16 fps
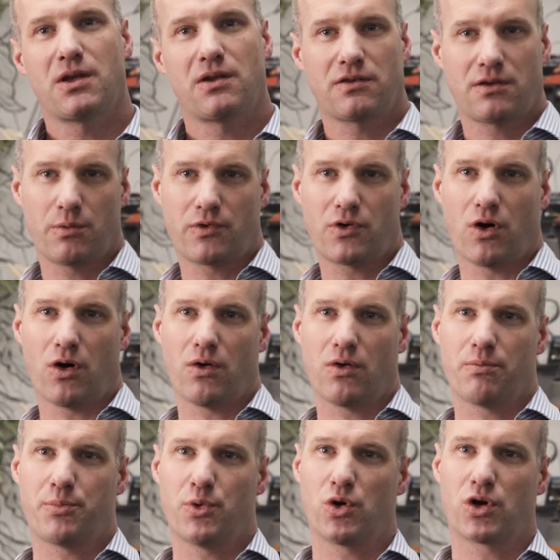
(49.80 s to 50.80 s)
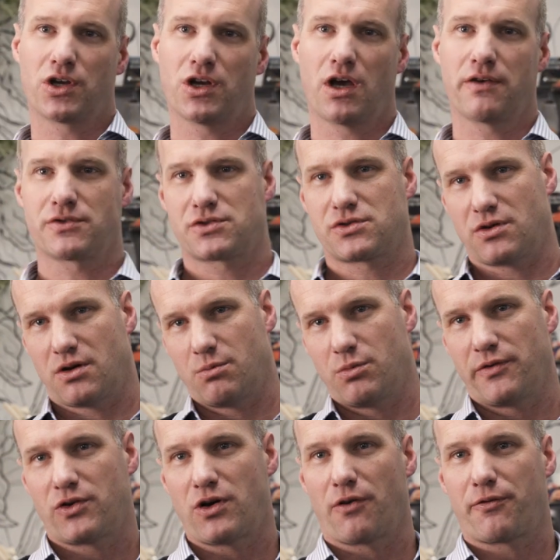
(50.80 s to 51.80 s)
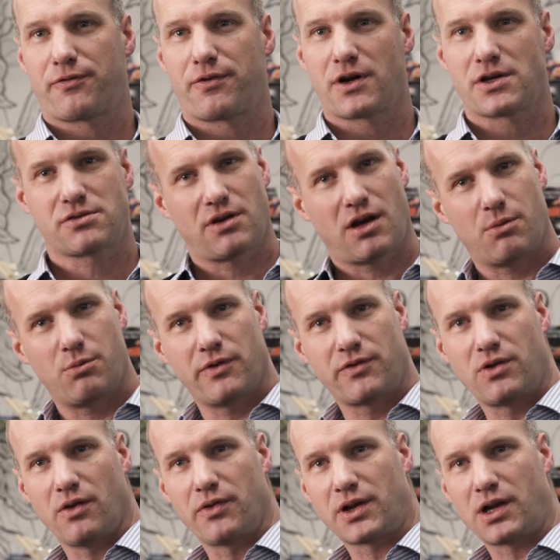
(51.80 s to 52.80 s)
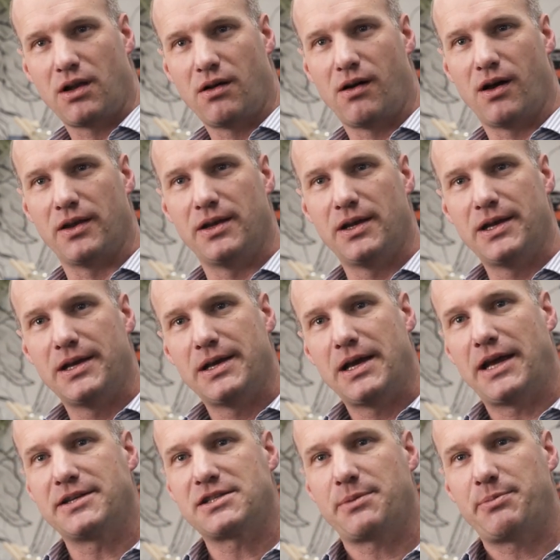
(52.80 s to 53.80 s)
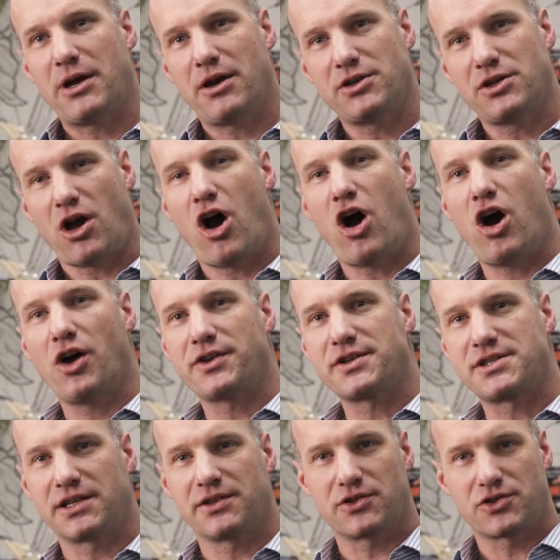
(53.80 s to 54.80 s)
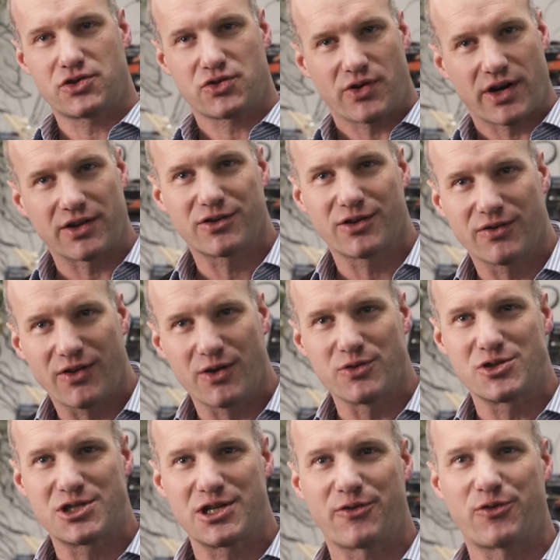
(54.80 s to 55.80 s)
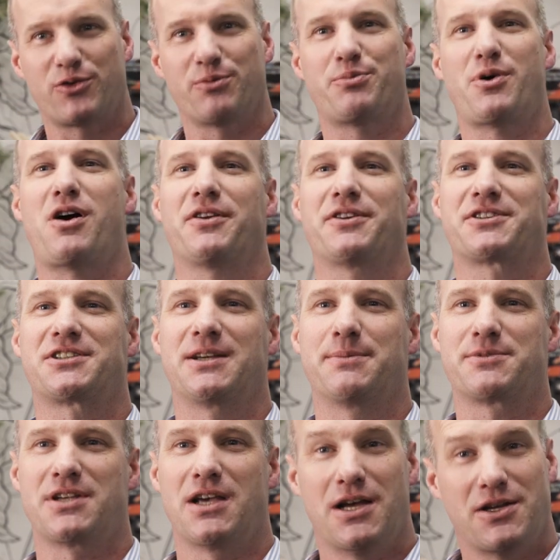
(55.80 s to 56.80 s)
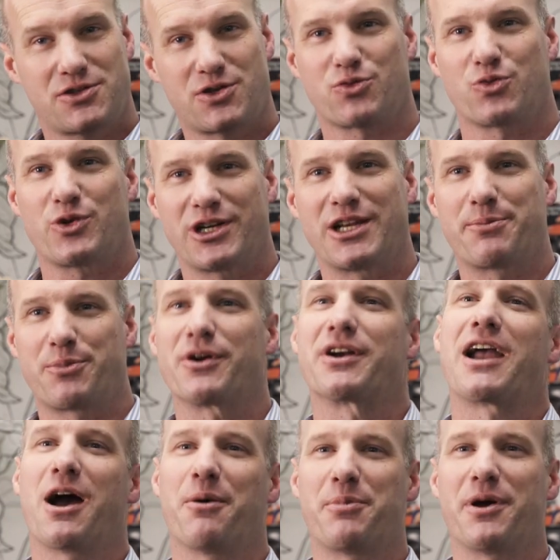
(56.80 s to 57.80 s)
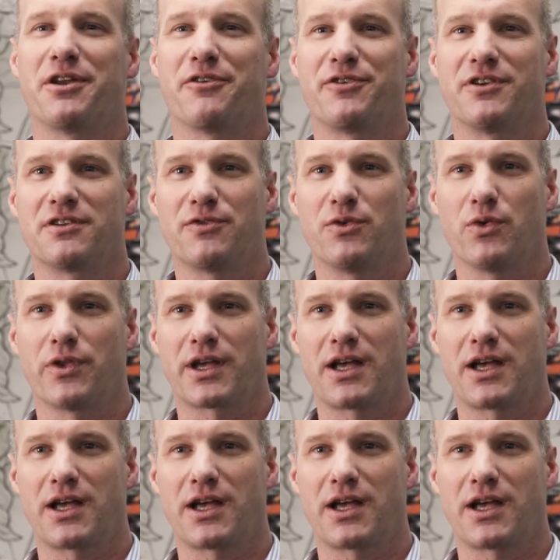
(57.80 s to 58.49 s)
So we've got Borg and Overström, we've got FreshGround, we've got the client, and it's about harnessing the strengths of those different partnerships to really bring out benefits for the